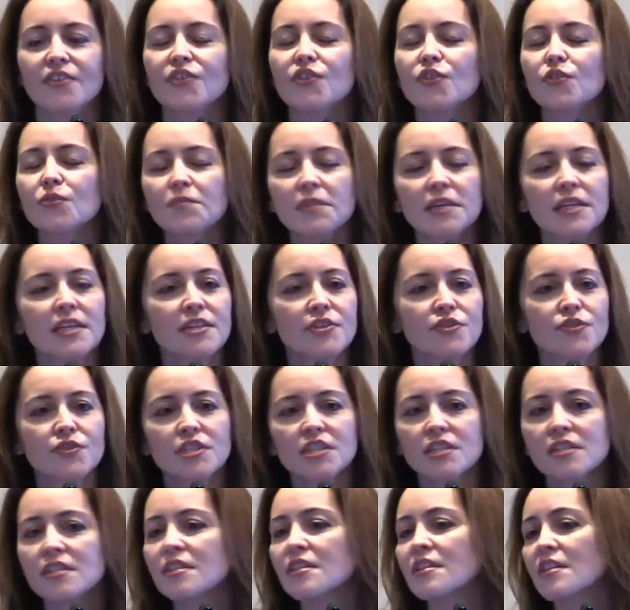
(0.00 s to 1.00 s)
Your
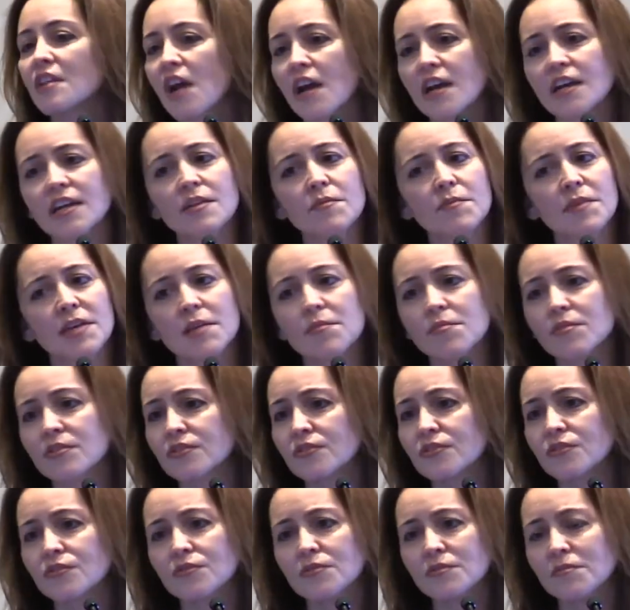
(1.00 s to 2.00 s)
pediatrician's not going to be able
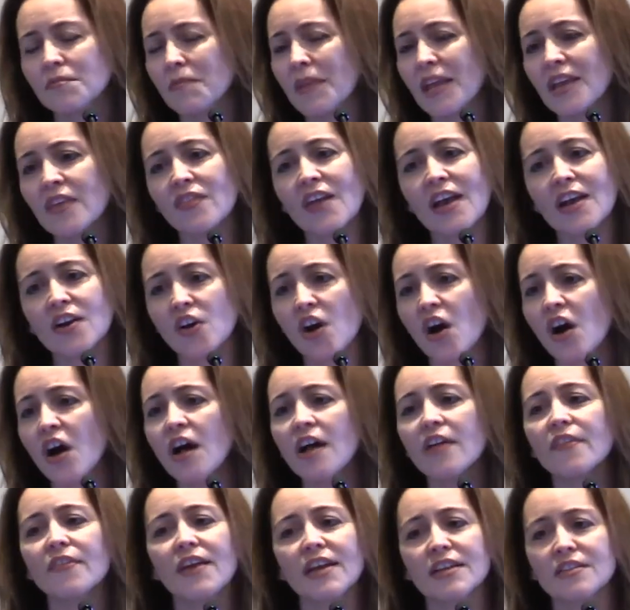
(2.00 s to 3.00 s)
to make that
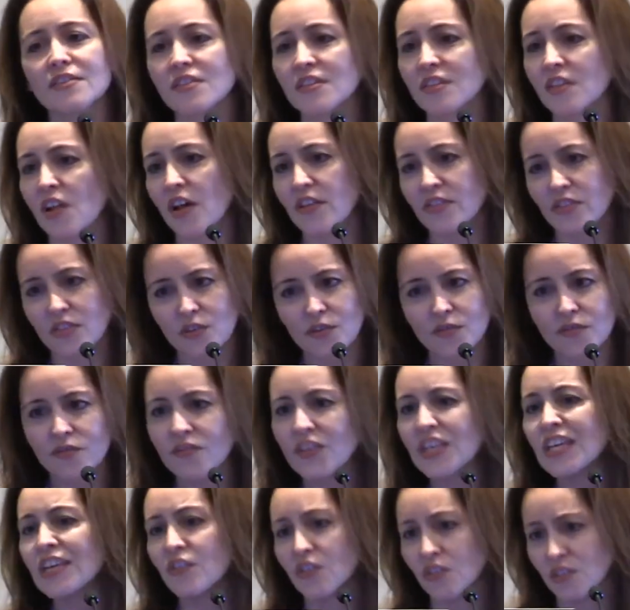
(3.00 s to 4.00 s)
call. That's not their
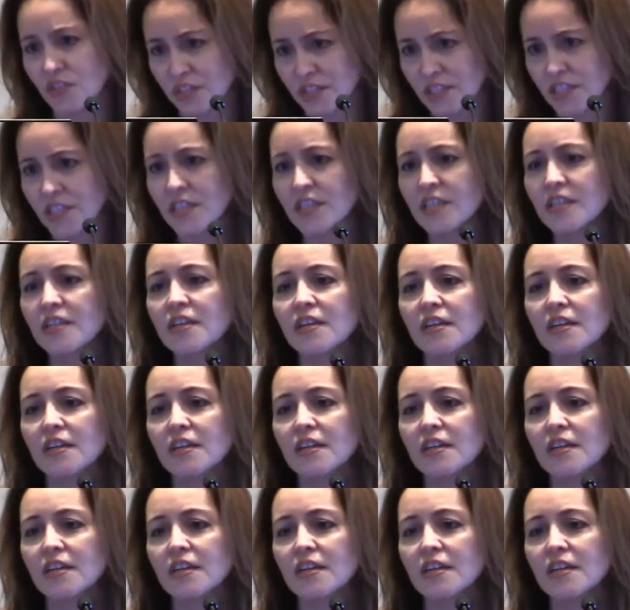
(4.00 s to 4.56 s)
field.